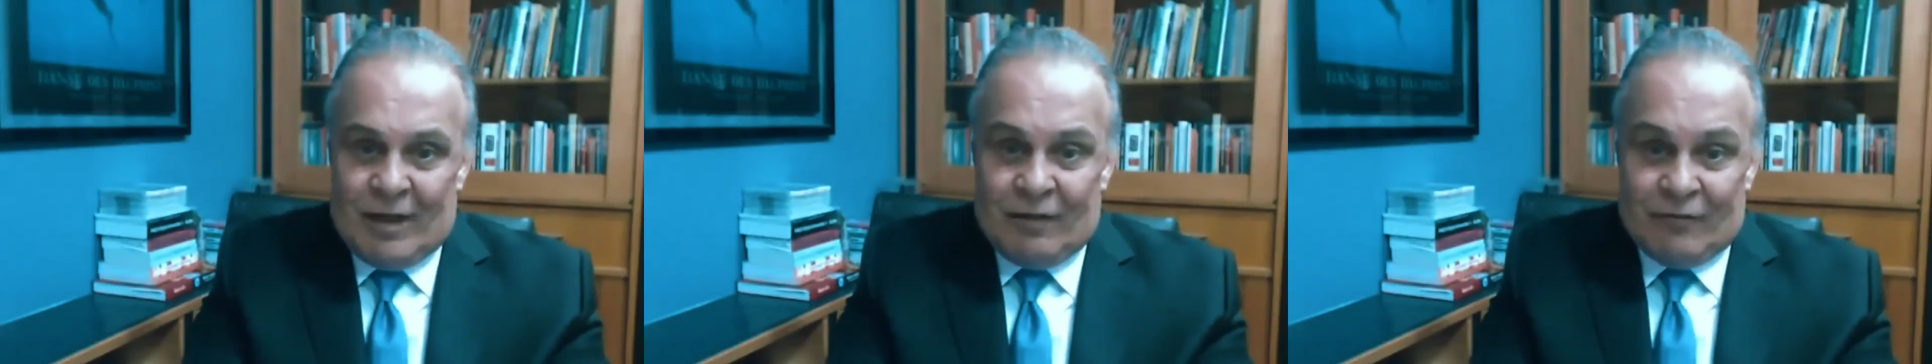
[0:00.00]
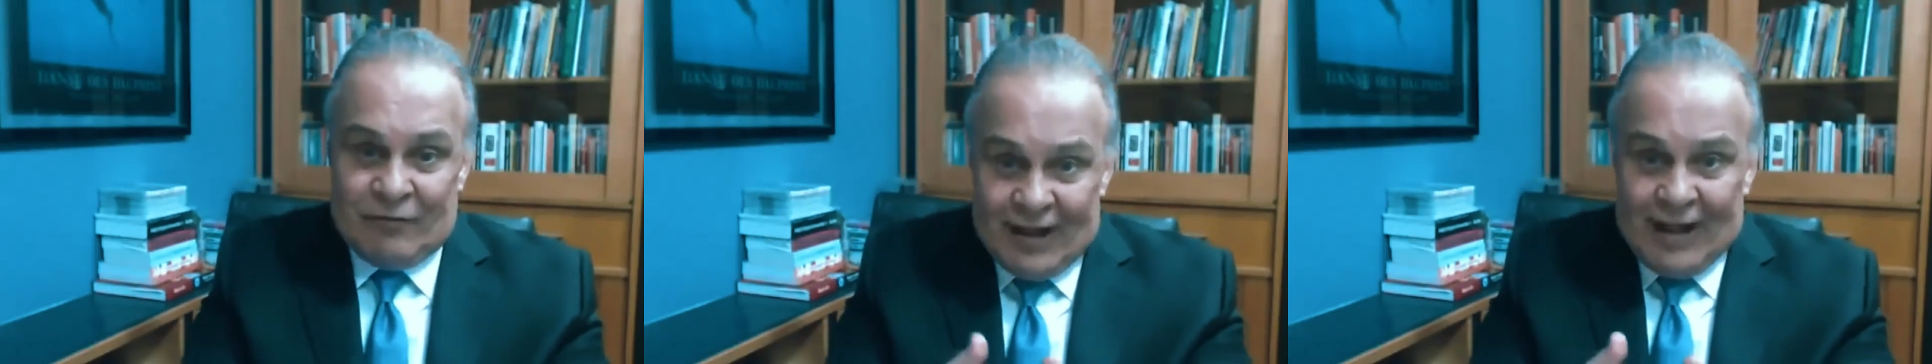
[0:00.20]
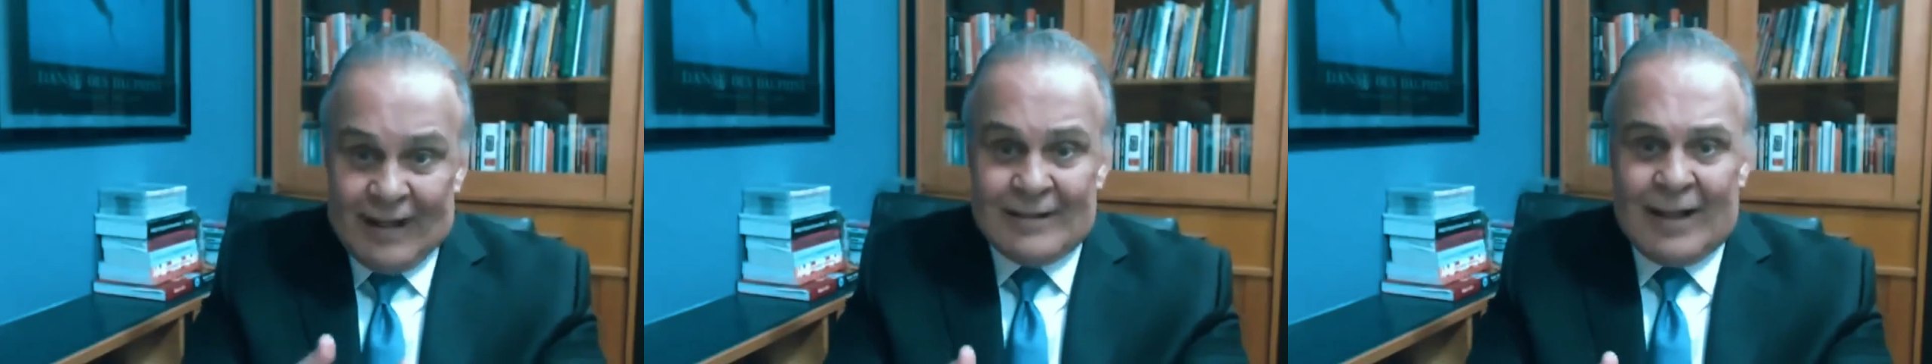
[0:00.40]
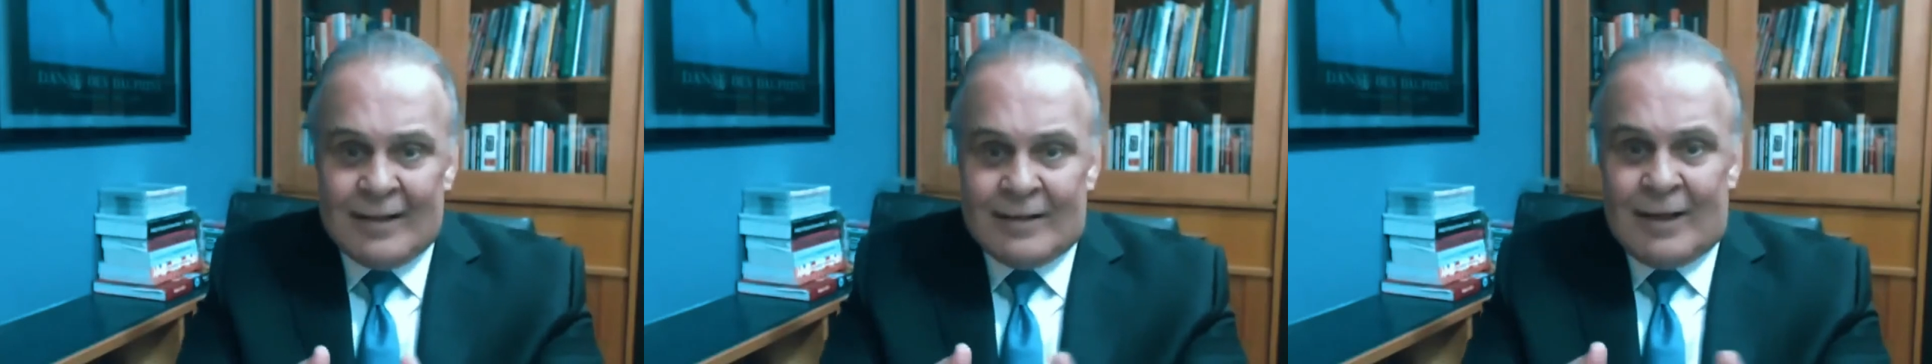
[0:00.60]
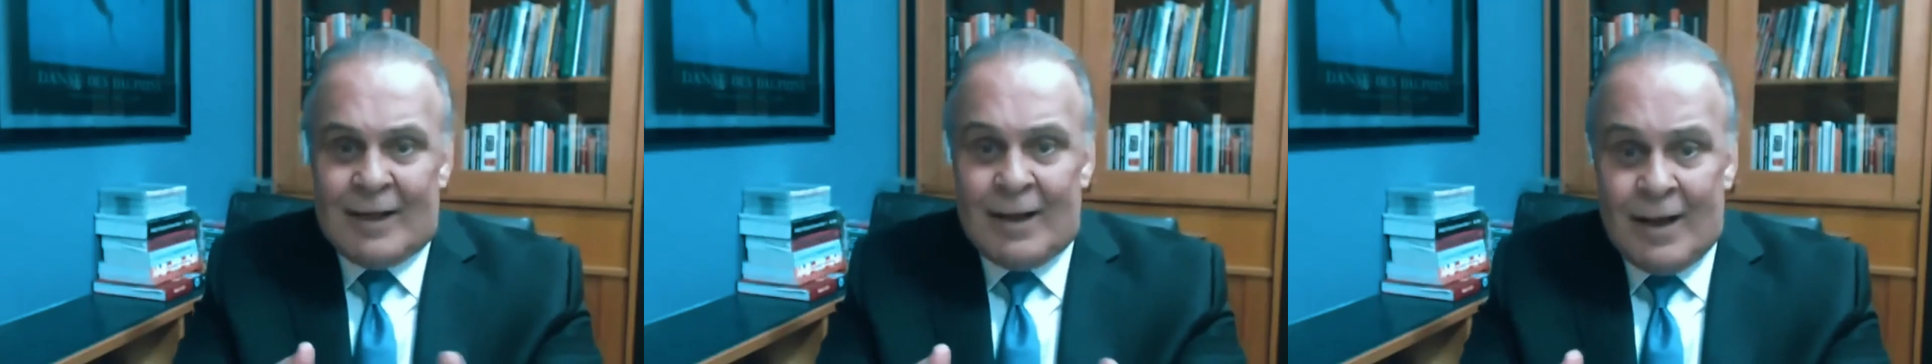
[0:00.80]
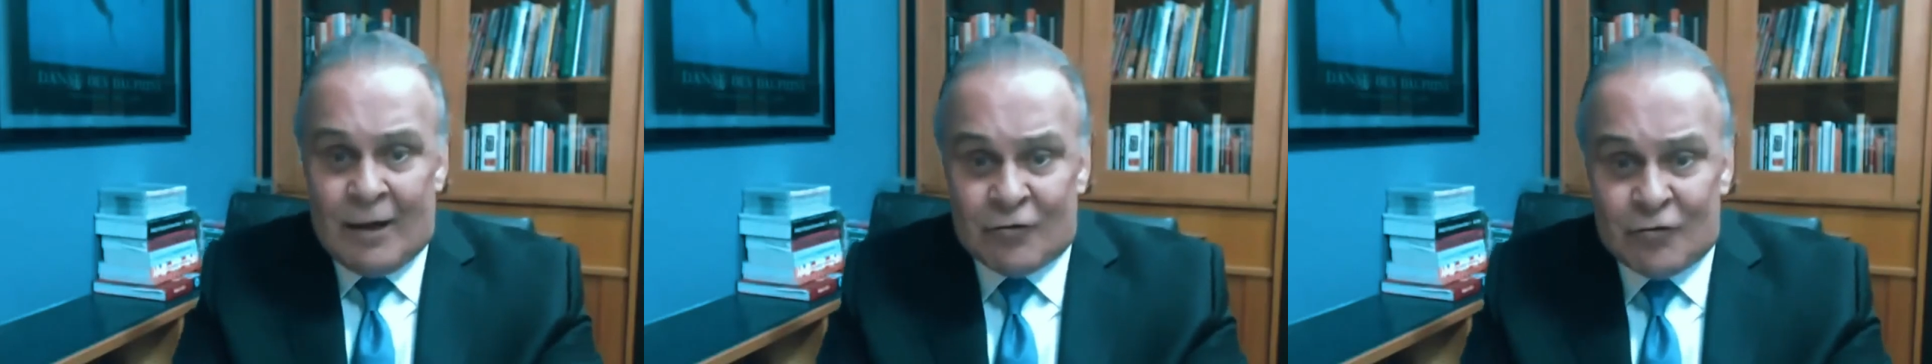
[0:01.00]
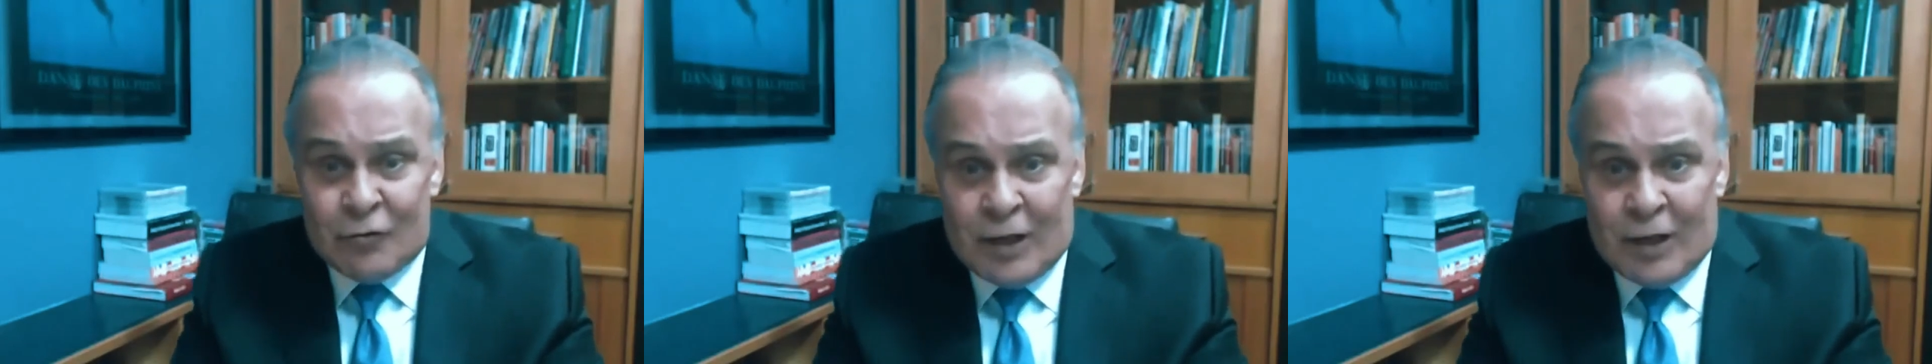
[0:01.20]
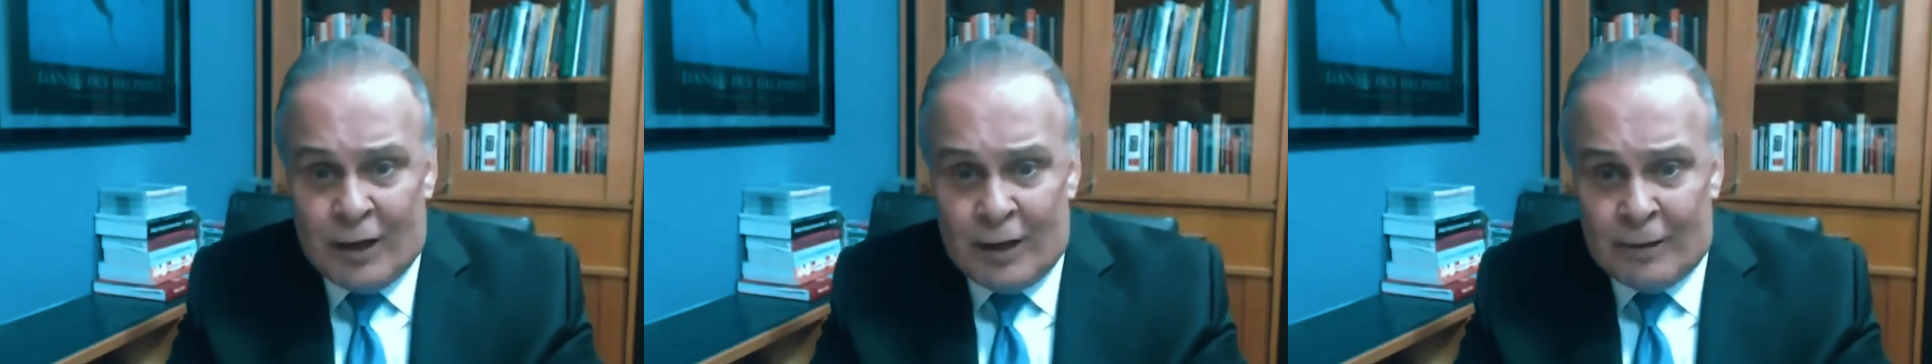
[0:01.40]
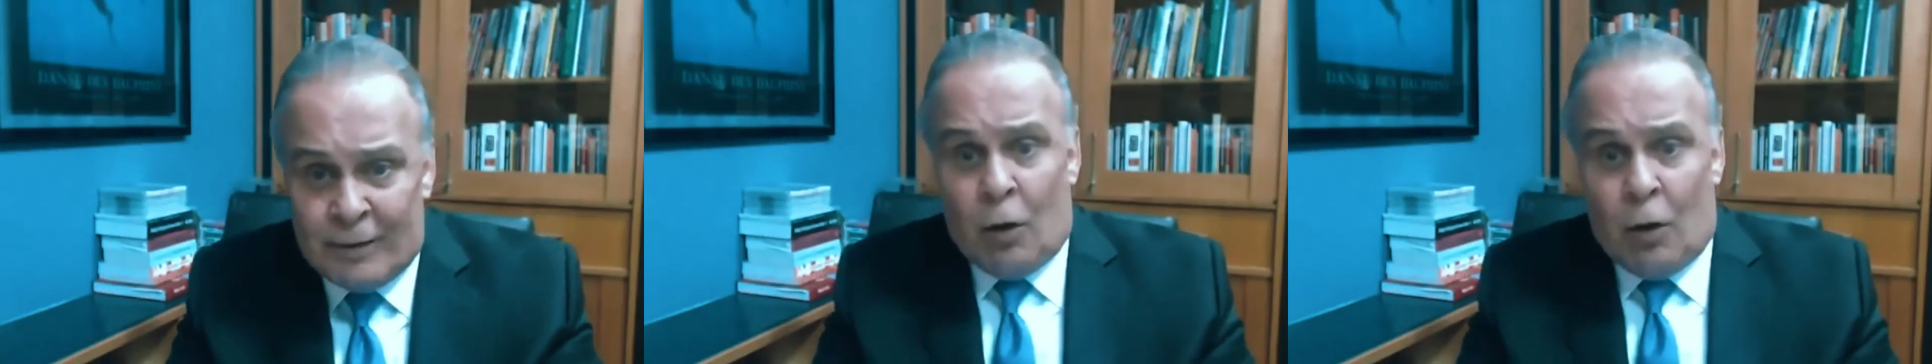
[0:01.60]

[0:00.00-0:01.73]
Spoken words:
His purpose is to help.